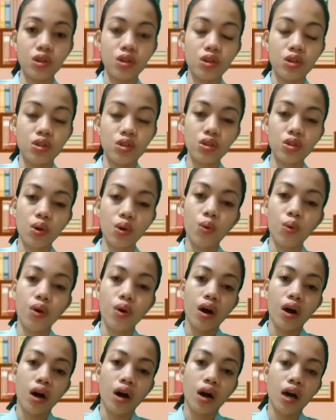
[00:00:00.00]
So,
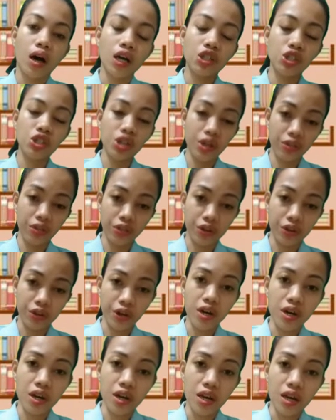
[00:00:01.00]
a
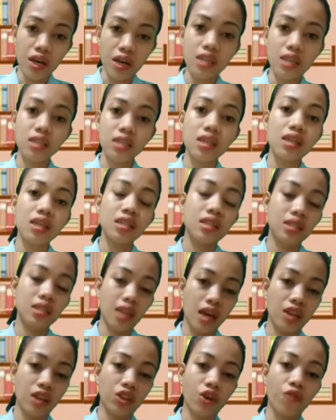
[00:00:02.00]
gender is a
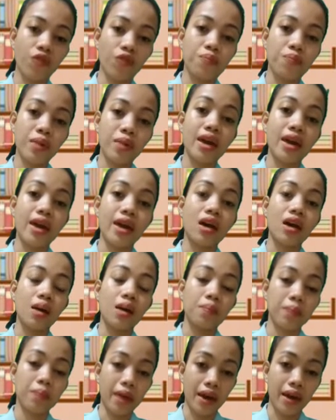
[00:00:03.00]
state of being a
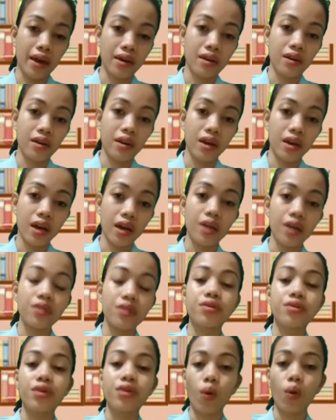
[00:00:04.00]
man
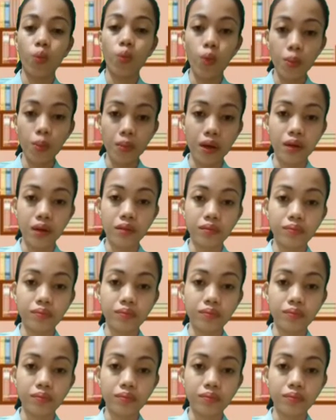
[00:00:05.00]
and a woman.